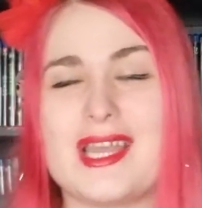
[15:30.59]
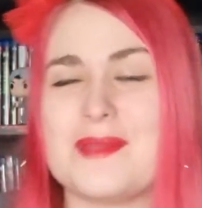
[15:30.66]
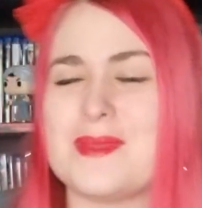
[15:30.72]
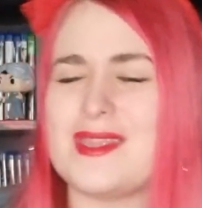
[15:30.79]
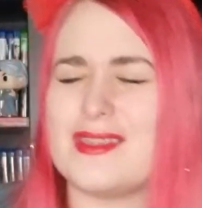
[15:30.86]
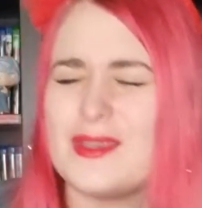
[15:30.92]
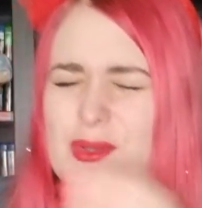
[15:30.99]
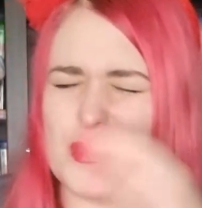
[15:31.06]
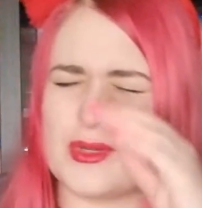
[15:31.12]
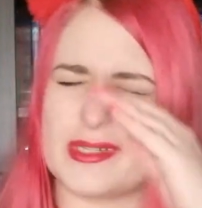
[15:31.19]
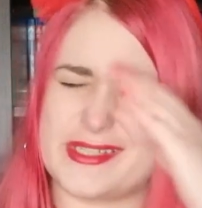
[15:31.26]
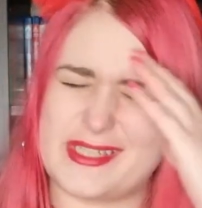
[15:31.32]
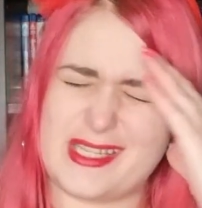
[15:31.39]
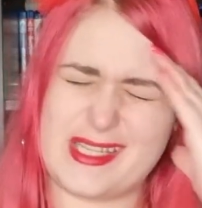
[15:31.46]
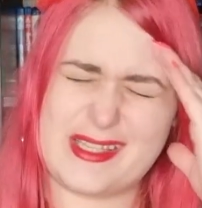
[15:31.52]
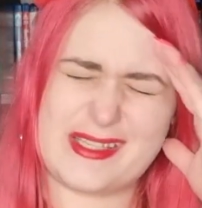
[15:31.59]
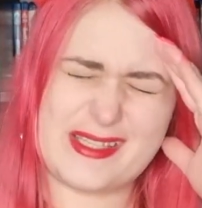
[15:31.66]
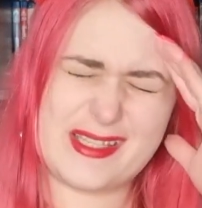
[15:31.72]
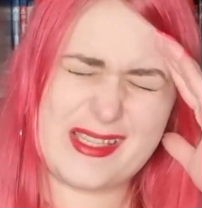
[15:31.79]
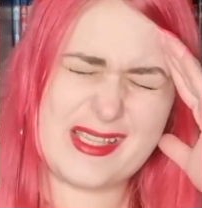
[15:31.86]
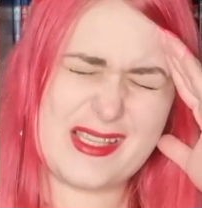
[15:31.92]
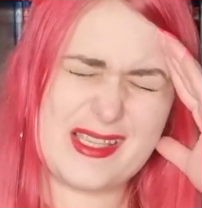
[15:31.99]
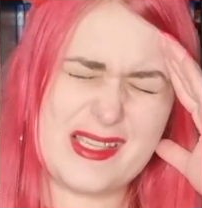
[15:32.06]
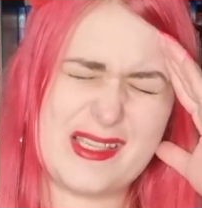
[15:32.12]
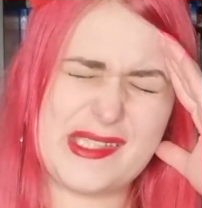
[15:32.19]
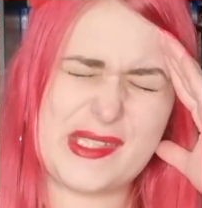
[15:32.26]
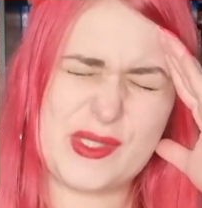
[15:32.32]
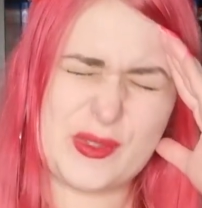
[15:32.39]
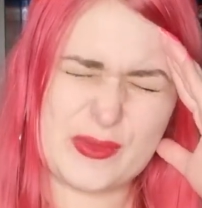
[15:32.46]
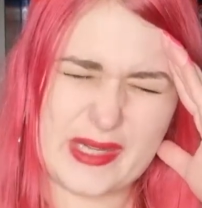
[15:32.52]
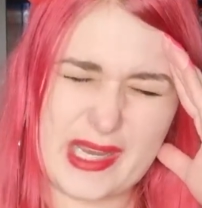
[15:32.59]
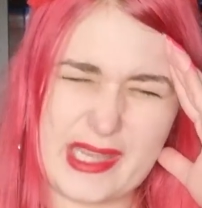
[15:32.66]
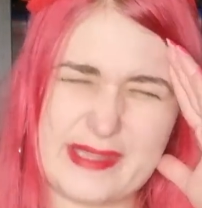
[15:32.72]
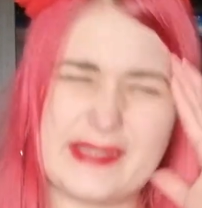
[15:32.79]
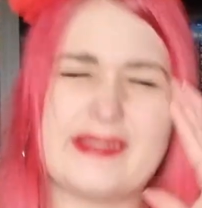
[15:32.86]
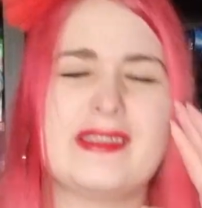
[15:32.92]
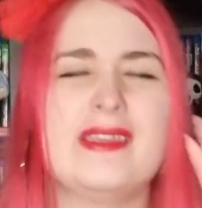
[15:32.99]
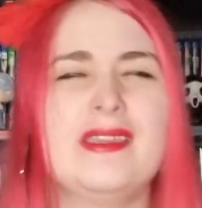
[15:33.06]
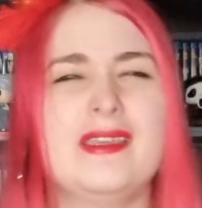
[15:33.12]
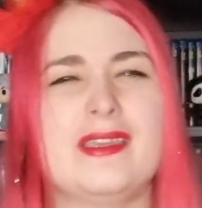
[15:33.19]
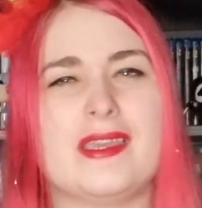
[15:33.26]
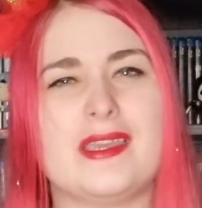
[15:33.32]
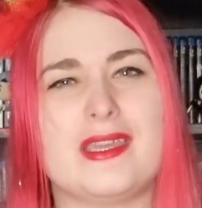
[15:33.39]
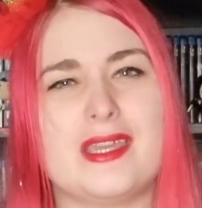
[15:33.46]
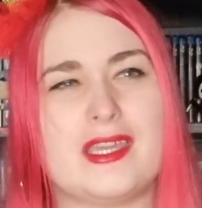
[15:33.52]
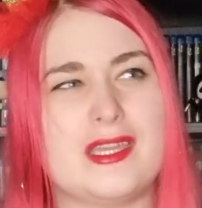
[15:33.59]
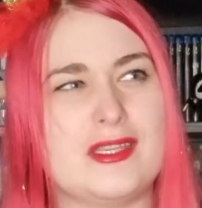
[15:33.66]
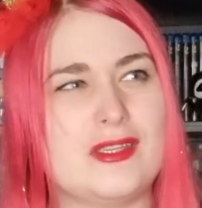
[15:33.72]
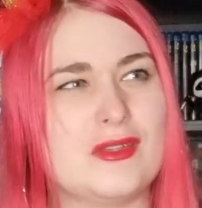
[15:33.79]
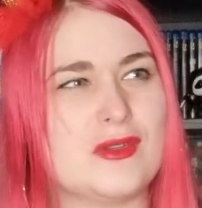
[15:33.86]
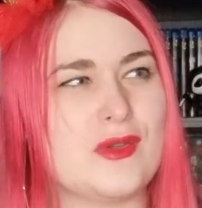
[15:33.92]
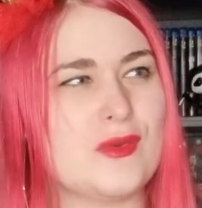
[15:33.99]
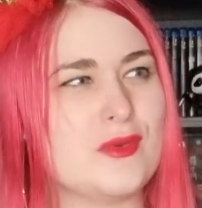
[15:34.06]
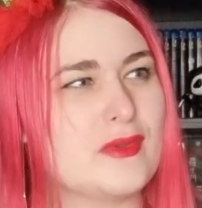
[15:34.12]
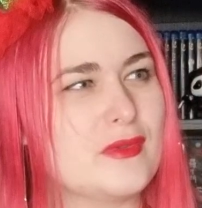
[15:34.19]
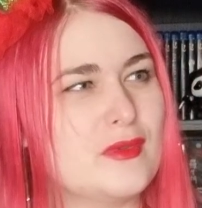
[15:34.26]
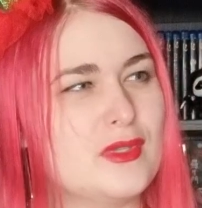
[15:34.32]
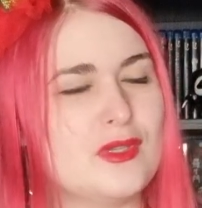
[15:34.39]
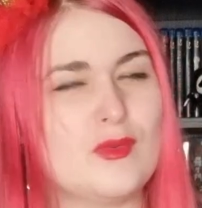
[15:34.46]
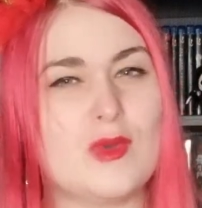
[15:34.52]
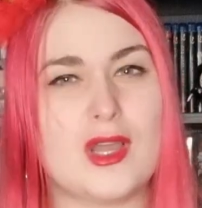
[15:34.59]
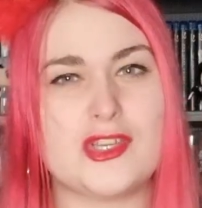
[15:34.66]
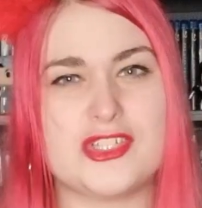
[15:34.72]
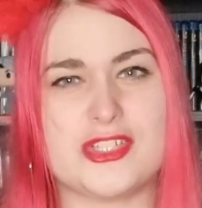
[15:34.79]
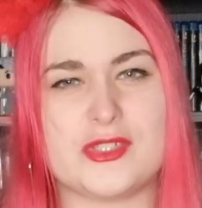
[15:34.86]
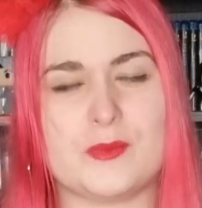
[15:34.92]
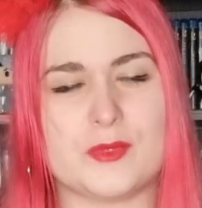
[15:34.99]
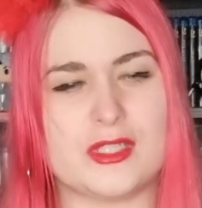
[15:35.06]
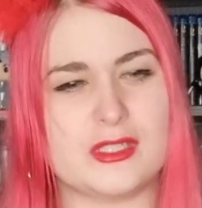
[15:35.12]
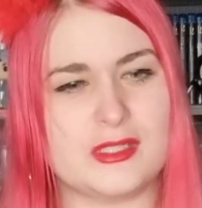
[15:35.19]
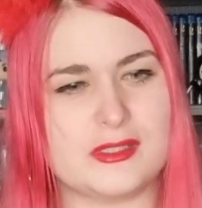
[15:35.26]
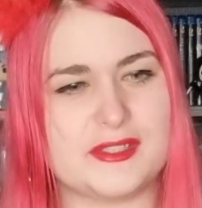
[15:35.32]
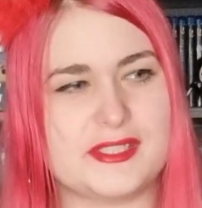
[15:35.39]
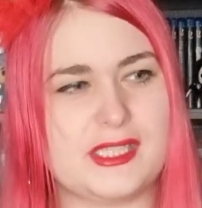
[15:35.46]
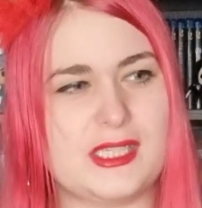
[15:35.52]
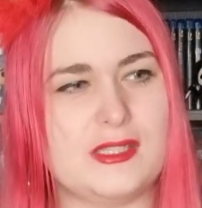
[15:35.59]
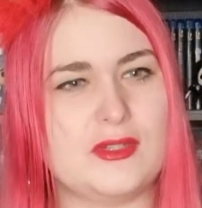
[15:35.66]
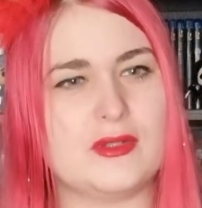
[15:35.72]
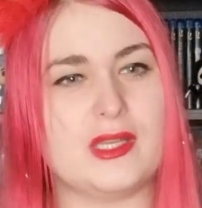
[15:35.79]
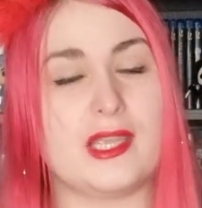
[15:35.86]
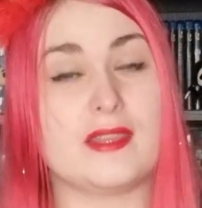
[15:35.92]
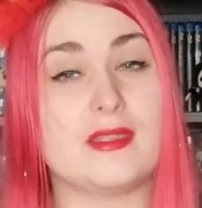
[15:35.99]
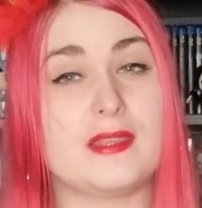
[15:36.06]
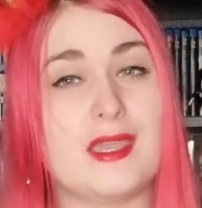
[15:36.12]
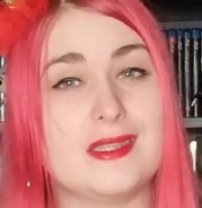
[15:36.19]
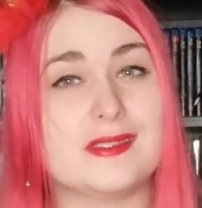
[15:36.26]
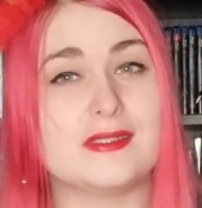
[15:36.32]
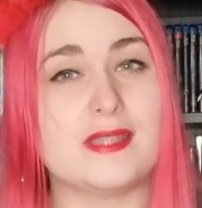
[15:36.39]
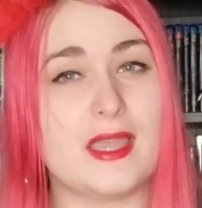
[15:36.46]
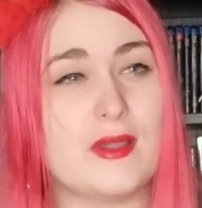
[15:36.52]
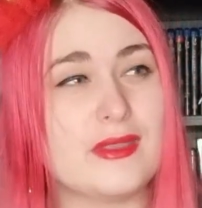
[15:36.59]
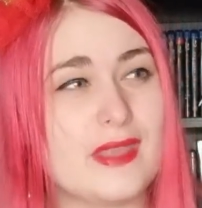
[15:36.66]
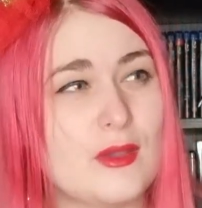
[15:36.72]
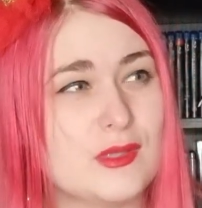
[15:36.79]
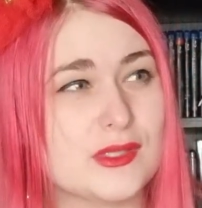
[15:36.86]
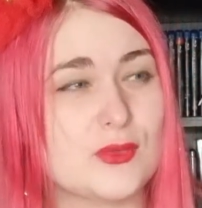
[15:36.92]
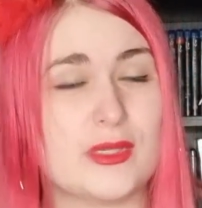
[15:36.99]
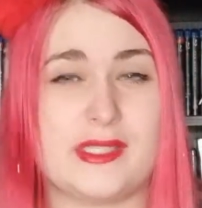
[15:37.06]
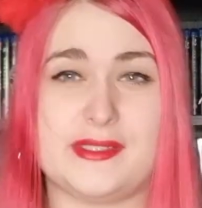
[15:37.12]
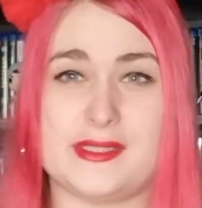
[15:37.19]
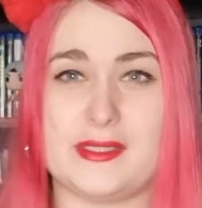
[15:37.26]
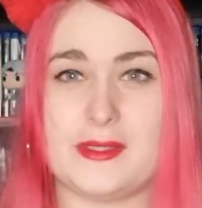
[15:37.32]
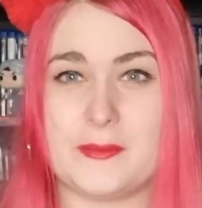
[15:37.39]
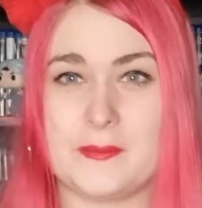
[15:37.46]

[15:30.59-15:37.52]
I mean, the gore scenes is great, and you watch the scene, you're like, that was crazy.